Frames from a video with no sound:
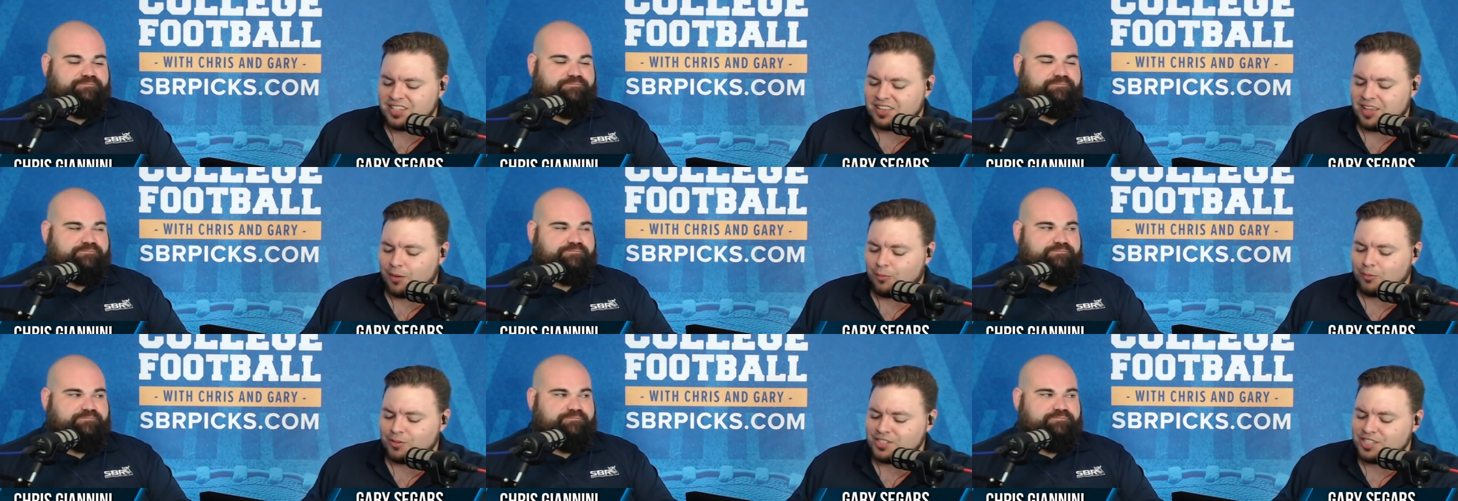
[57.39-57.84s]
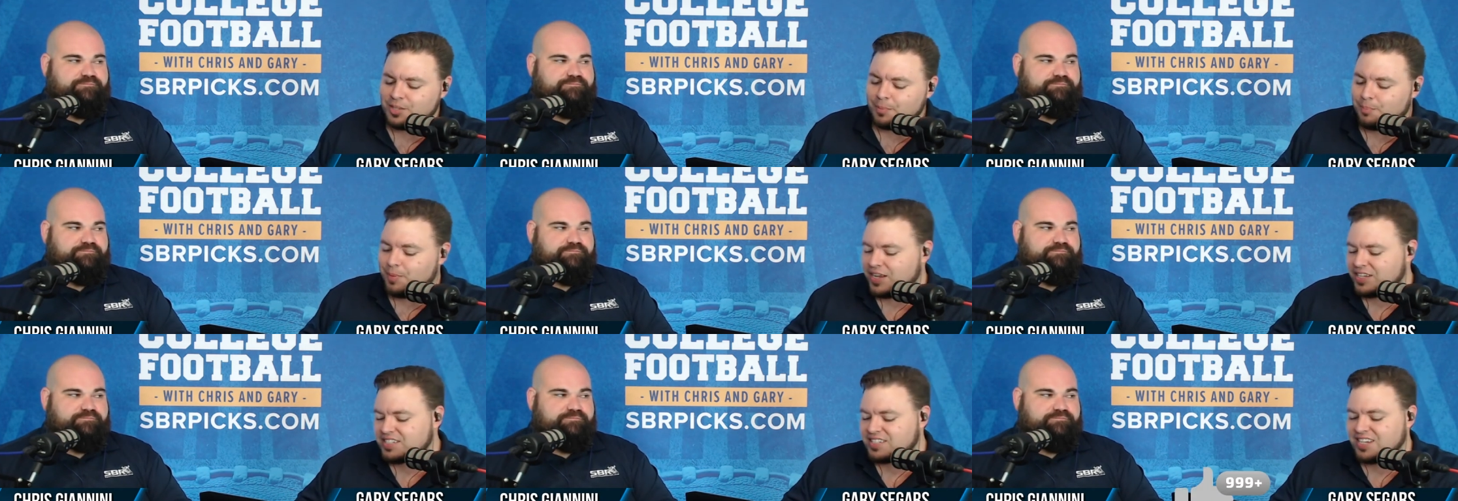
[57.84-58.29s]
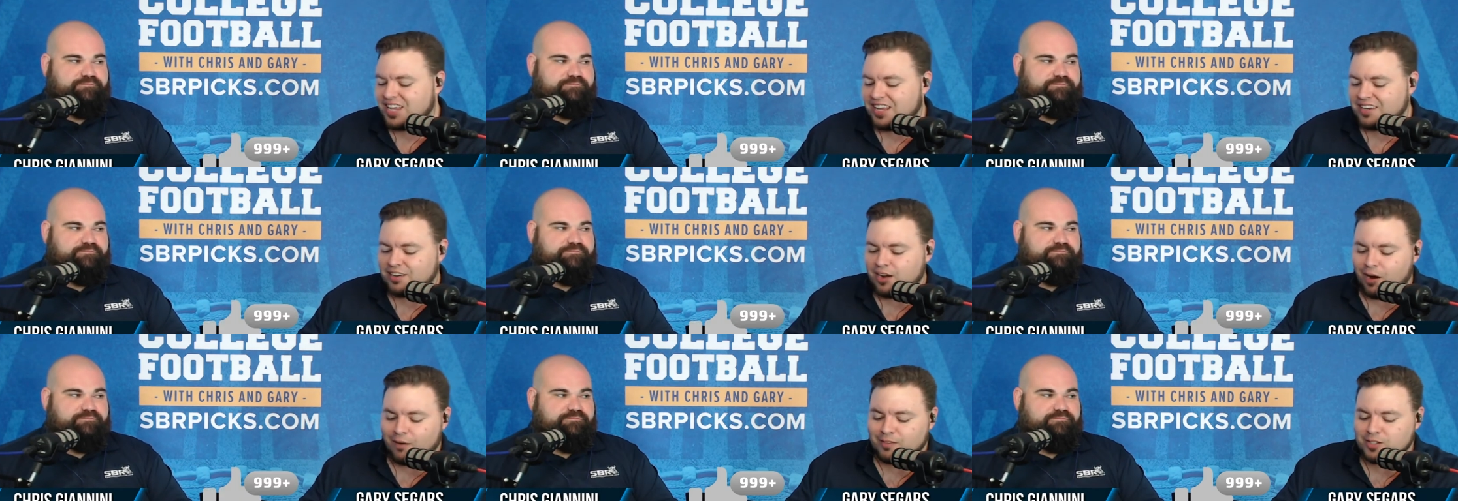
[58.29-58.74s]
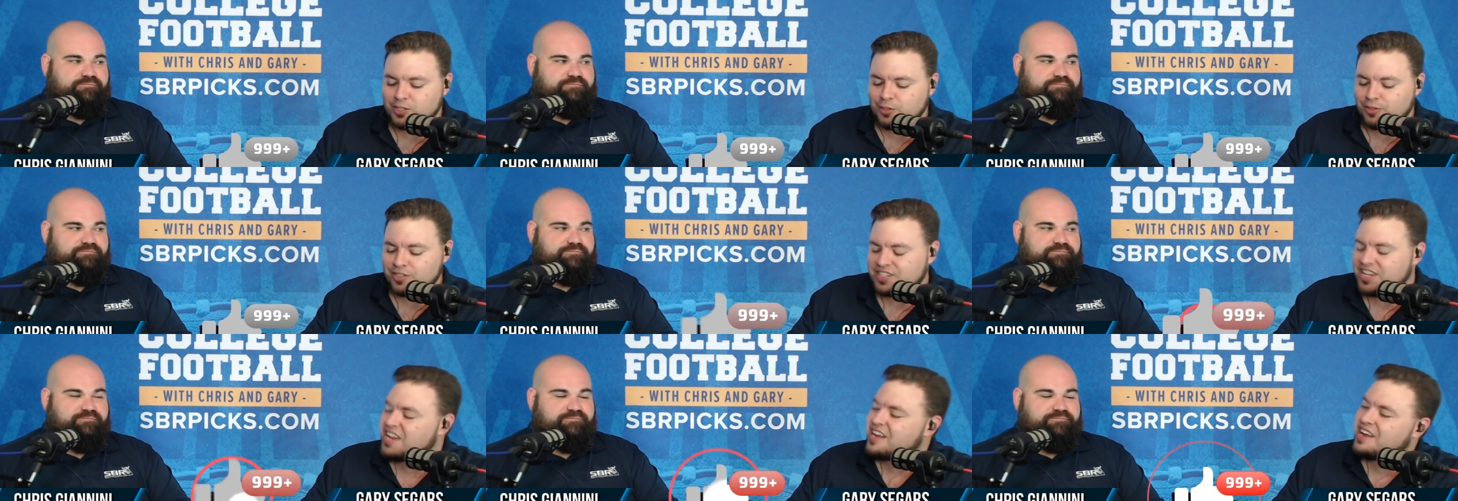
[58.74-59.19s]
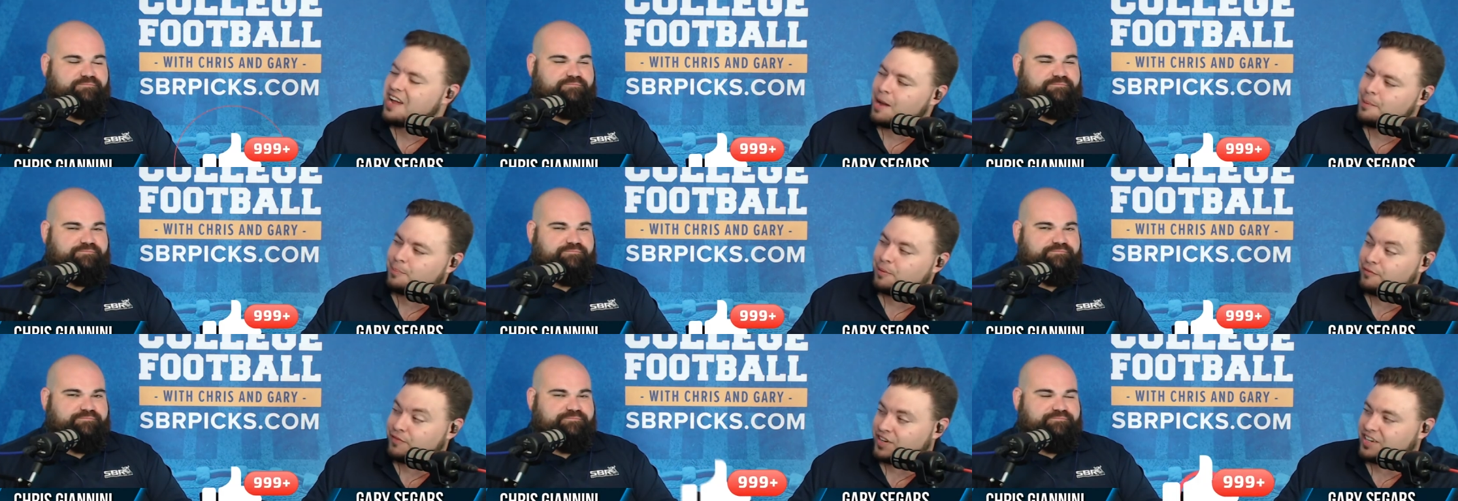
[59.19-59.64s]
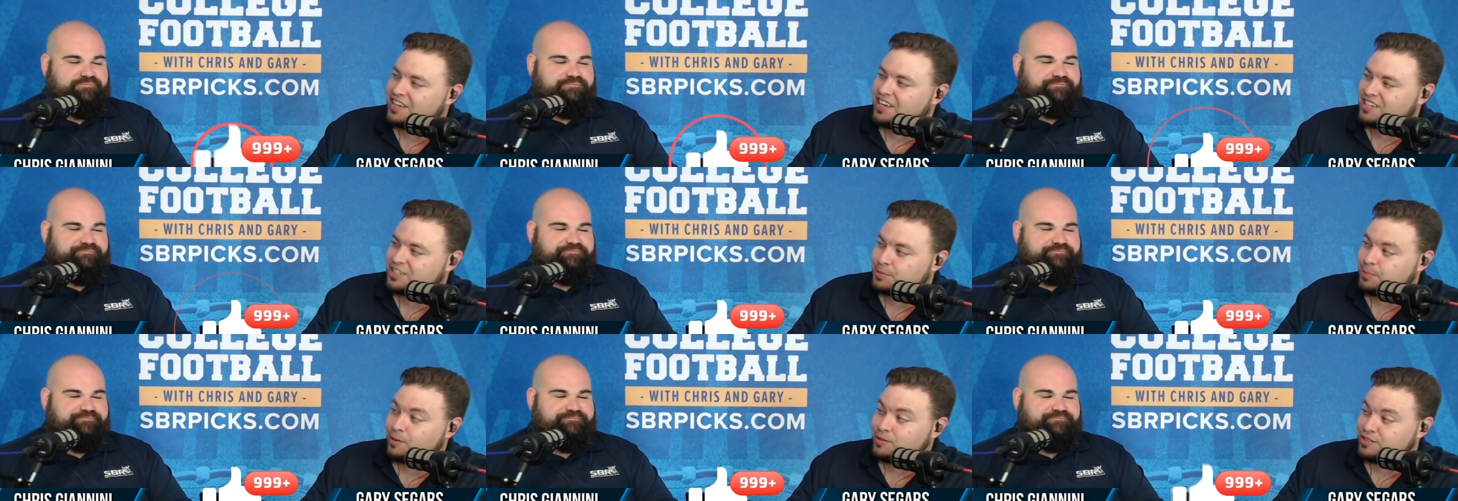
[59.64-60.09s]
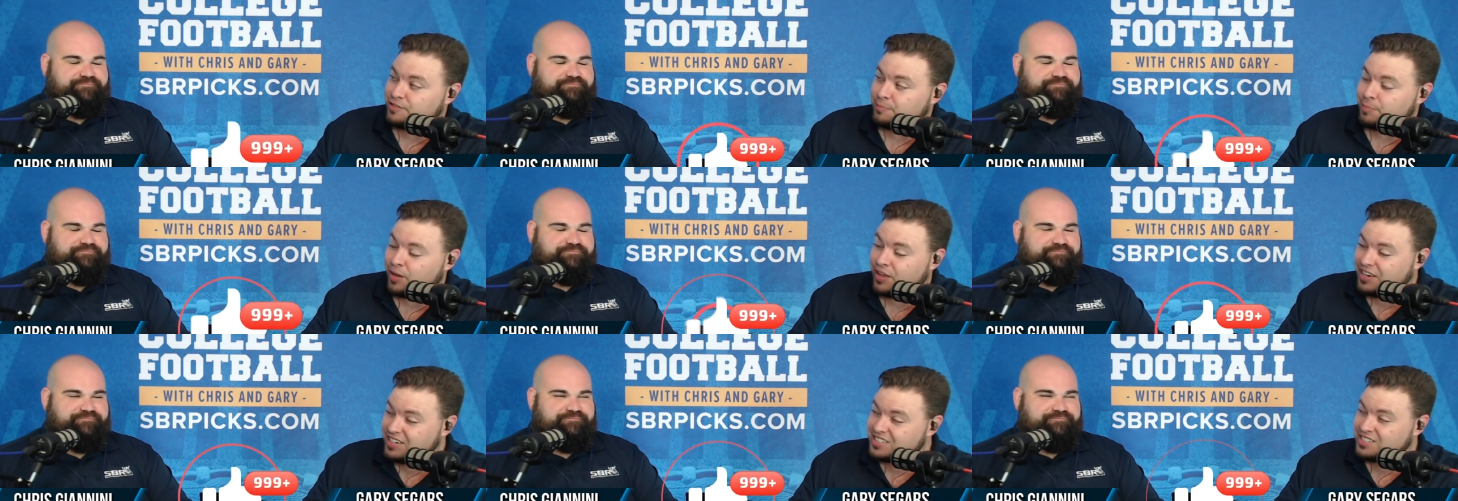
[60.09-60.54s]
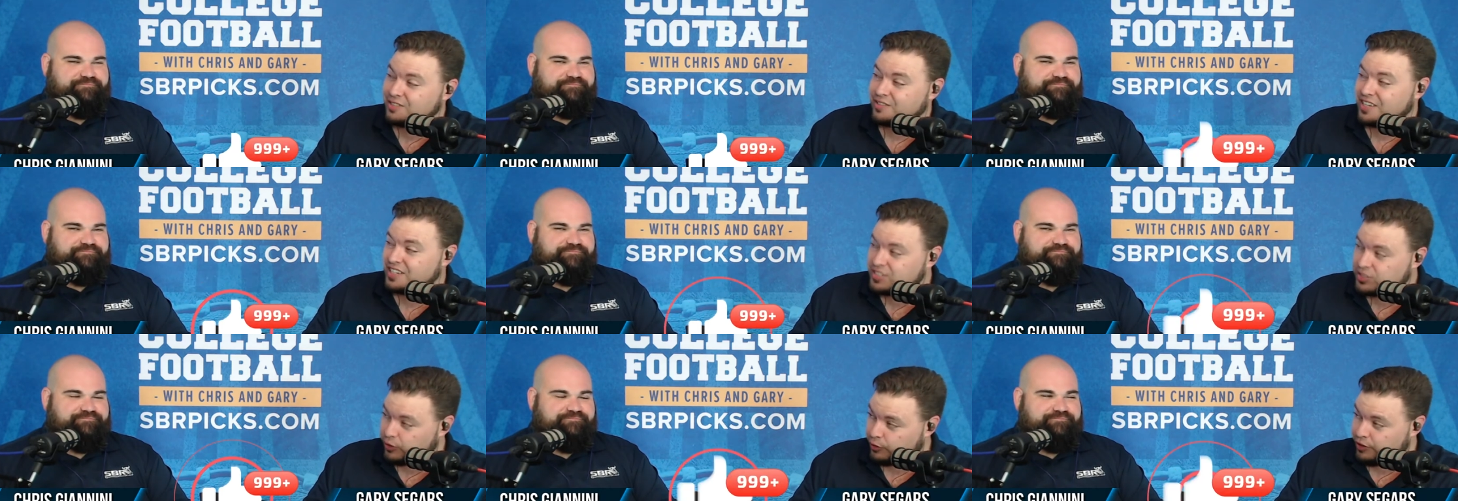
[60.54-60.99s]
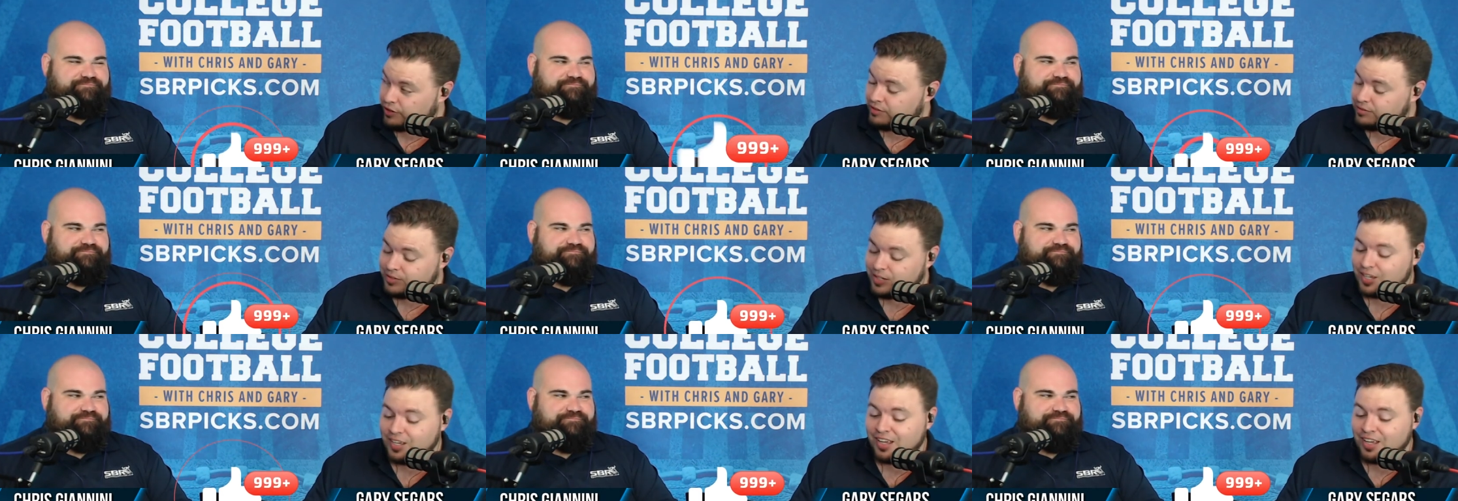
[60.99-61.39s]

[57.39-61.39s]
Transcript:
Speaker 1: that was the best in Conference USA at preventing explosive plays, so that's good.